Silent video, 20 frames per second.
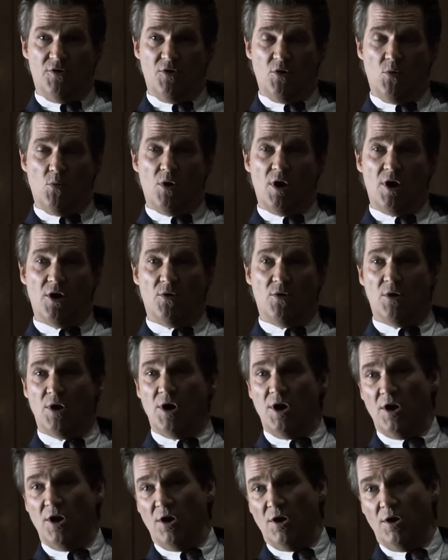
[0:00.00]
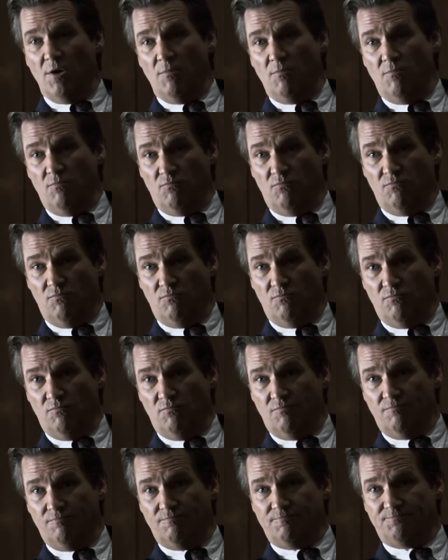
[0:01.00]
You know why you're here.
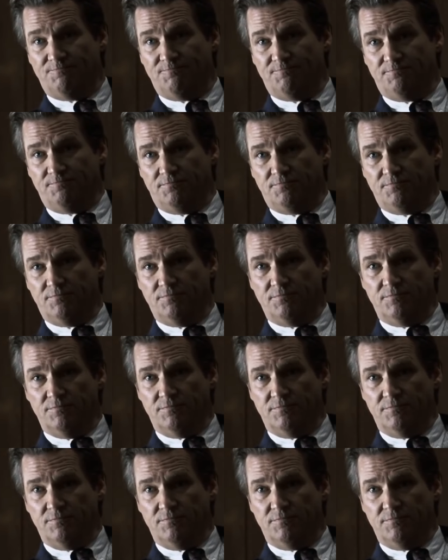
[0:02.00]
Of